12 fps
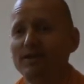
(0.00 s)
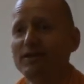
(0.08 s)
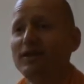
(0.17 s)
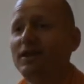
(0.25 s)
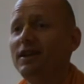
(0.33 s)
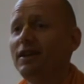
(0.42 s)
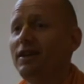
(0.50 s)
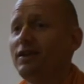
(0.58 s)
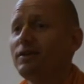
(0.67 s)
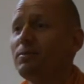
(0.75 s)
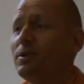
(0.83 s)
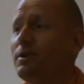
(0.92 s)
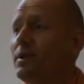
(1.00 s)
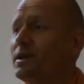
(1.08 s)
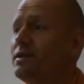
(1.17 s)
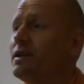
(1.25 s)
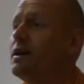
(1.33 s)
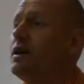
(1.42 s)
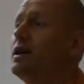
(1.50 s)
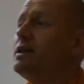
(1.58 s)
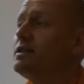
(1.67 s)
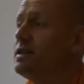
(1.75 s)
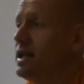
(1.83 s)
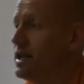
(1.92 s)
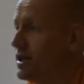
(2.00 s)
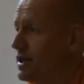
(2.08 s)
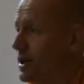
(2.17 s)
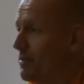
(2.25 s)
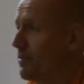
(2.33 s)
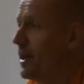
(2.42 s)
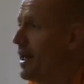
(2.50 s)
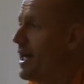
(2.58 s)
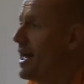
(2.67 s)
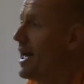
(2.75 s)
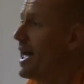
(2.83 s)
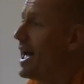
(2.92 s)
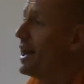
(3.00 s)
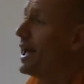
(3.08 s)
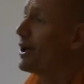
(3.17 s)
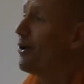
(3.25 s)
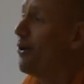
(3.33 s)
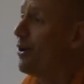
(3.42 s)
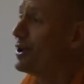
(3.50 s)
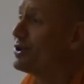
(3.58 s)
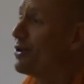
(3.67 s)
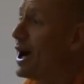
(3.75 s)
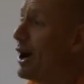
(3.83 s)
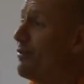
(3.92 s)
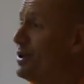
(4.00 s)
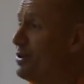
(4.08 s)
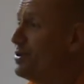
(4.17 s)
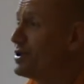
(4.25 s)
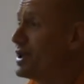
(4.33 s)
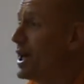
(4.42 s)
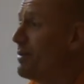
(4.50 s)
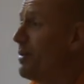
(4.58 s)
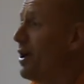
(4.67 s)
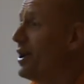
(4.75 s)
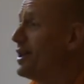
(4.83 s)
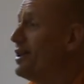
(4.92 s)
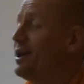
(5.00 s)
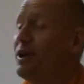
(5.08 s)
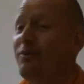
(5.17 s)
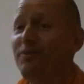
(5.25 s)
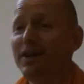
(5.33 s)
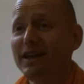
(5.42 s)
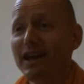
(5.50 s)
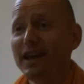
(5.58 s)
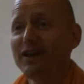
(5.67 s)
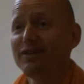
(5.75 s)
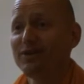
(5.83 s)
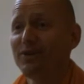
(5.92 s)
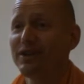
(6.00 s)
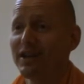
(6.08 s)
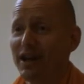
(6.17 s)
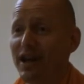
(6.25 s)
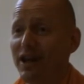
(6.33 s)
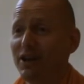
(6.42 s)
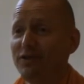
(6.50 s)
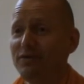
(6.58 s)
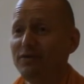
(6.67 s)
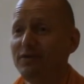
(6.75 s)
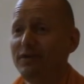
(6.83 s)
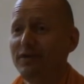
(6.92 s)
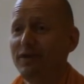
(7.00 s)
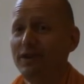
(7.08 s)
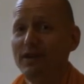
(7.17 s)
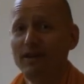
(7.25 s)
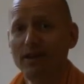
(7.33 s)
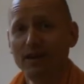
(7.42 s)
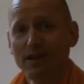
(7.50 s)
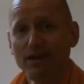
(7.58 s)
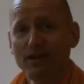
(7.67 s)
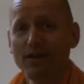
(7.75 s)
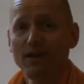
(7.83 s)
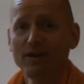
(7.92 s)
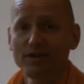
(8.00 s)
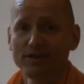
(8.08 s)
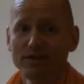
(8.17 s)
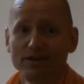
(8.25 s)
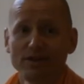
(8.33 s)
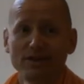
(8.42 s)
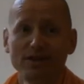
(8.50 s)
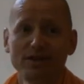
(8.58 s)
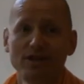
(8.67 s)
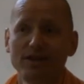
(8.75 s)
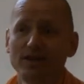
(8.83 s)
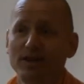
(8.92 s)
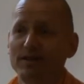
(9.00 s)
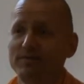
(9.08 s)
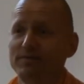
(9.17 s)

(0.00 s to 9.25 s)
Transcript: Sarira is a pratipatya, chetanam. And according to how we use that body, we get a certain kind of consciousness, chetan.